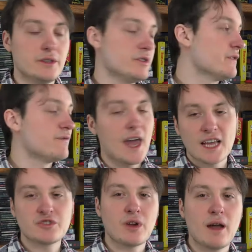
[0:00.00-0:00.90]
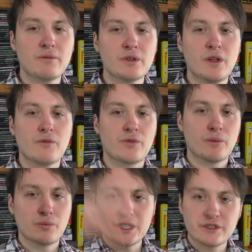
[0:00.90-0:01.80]
You can fast travel
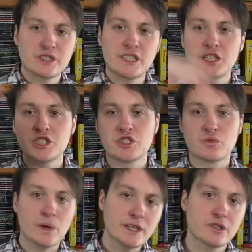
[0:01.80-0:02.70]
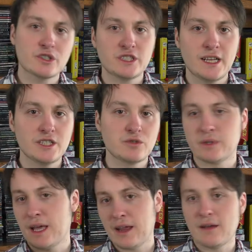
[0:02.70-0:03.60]
from research station to research station
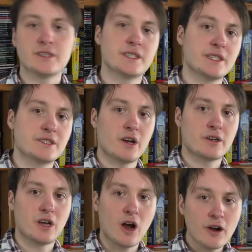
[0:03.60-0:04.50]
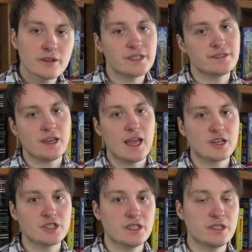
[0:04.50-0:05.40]
without having to discard cards as an
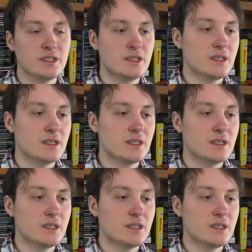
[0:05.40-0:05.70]
action.